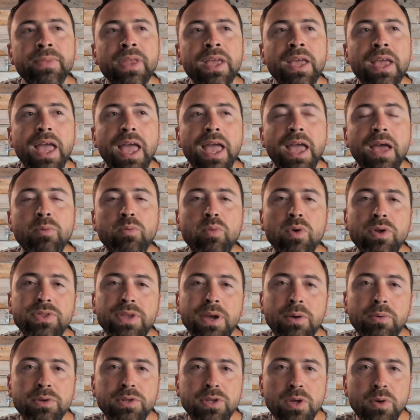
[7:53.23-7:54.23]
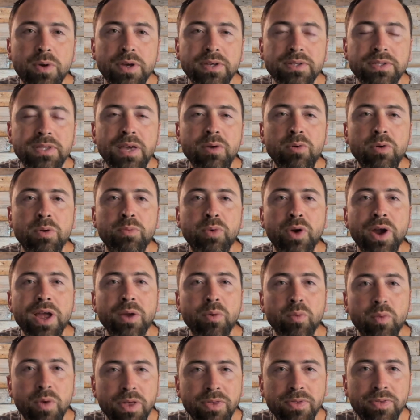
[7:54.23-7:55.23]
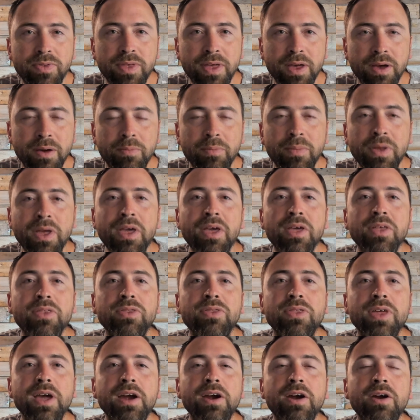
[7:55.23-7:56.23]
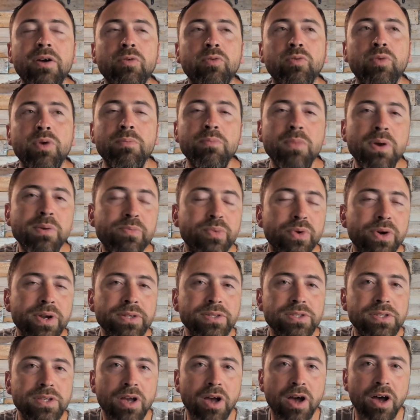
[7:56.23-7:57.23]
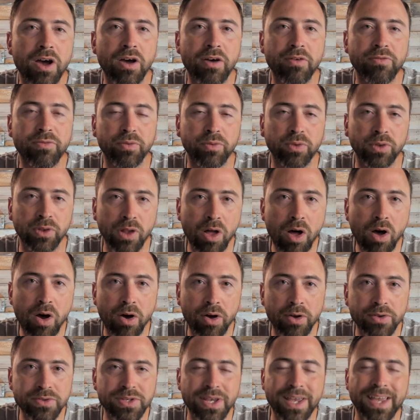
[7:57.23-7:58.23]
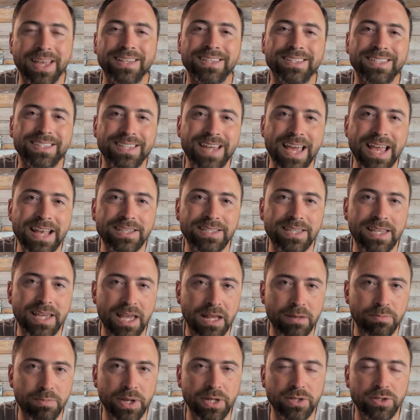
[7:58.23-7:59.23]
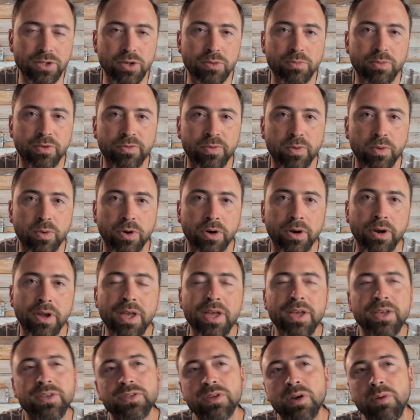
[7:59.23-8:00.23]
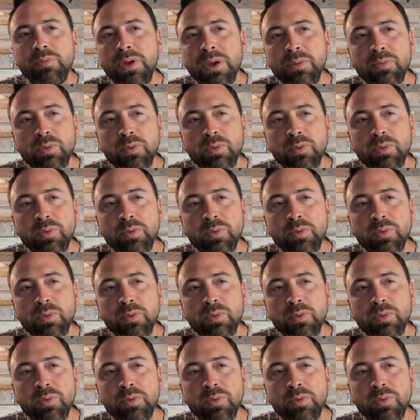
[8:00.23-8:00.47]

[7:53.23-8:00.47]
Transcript: And what they would do is they would bring with them their remembrance of laws in states they had been to before. So people